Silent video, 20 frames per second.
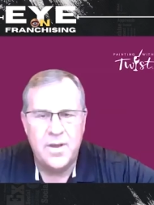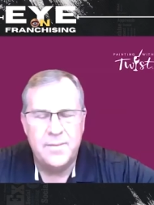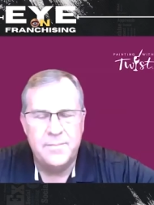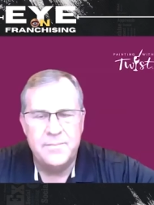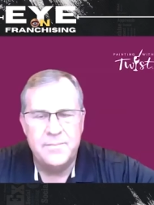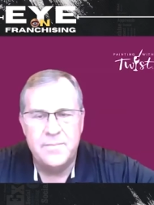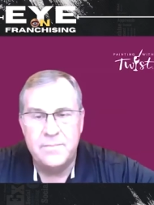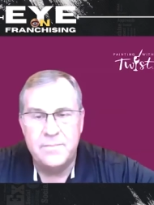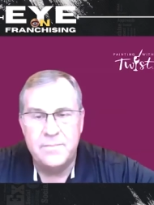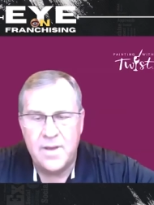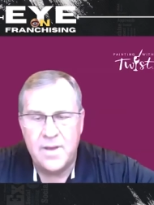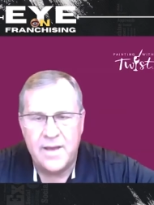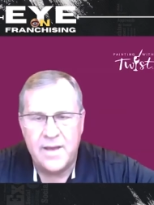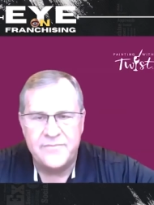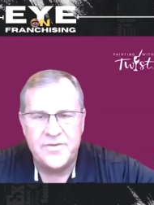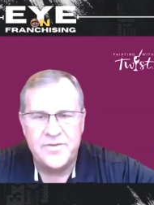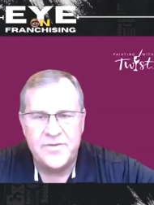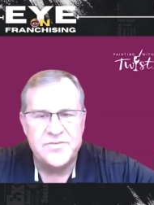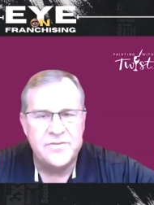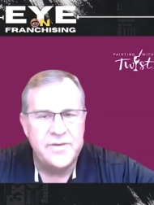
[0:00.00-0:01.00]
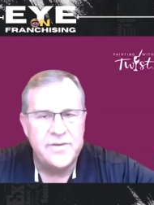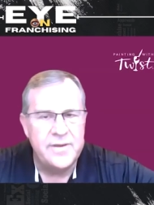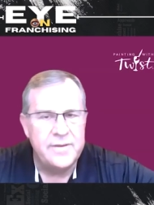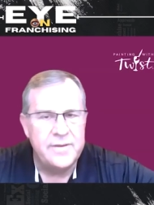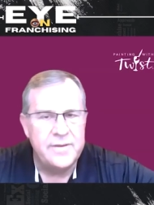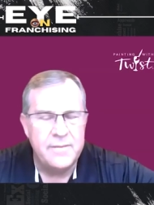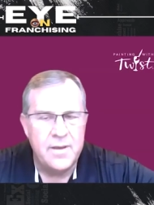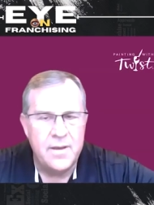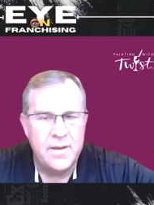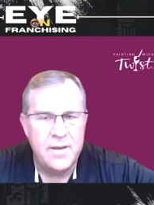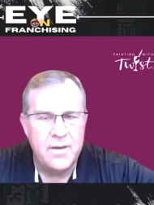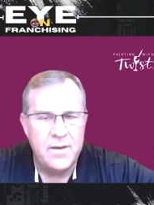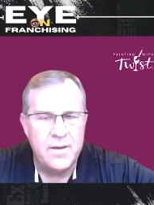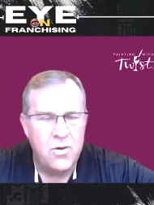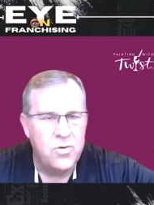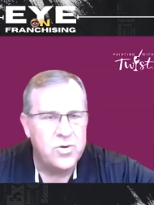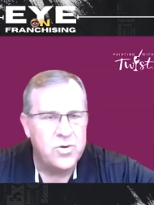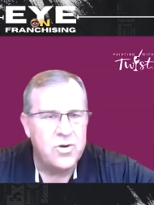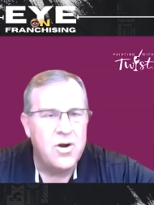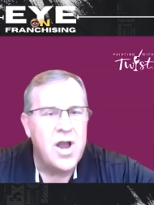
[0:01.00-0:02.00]
um, obviously uh,
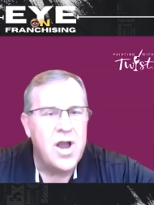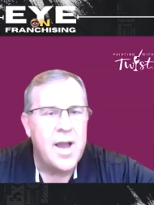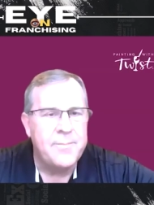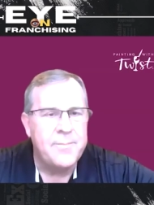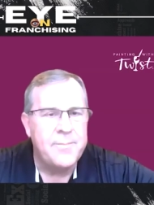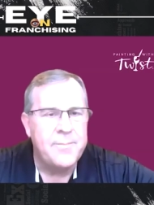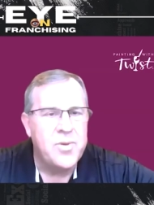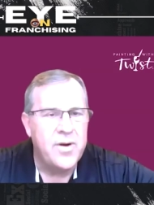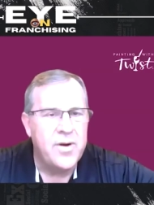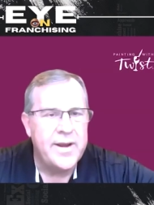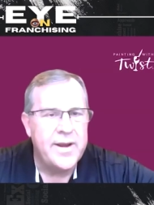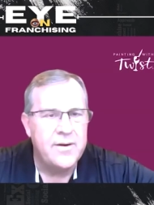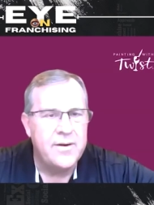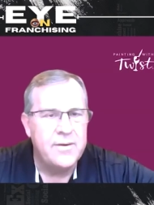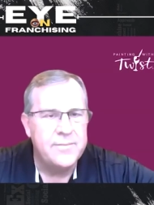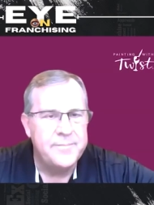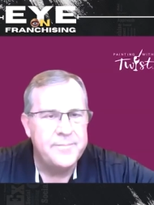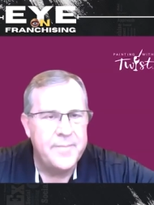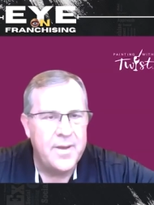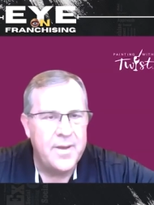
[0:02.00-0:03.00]
owner operator.